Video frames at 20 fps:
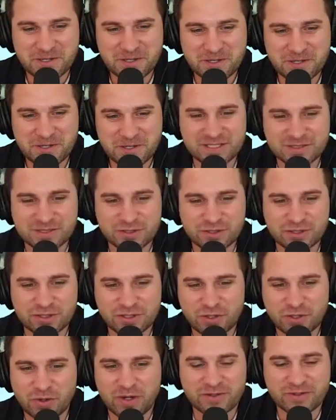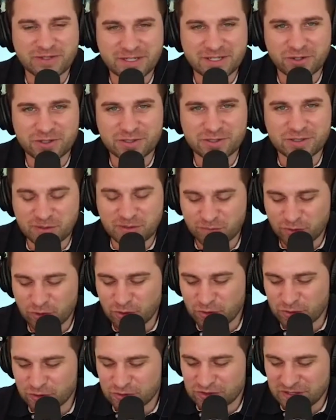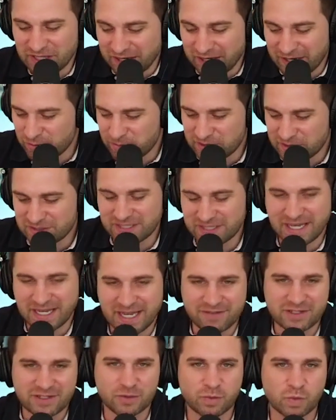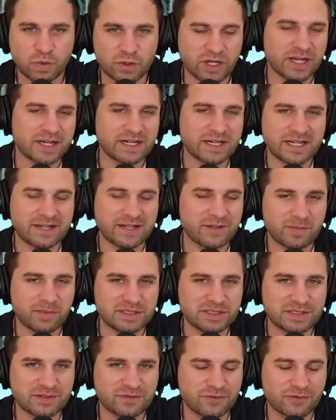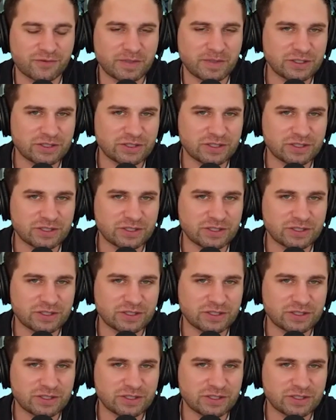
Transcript: because you're going to go out and get all these big brokers and everybody's going to have it and we're not going to have that piece of information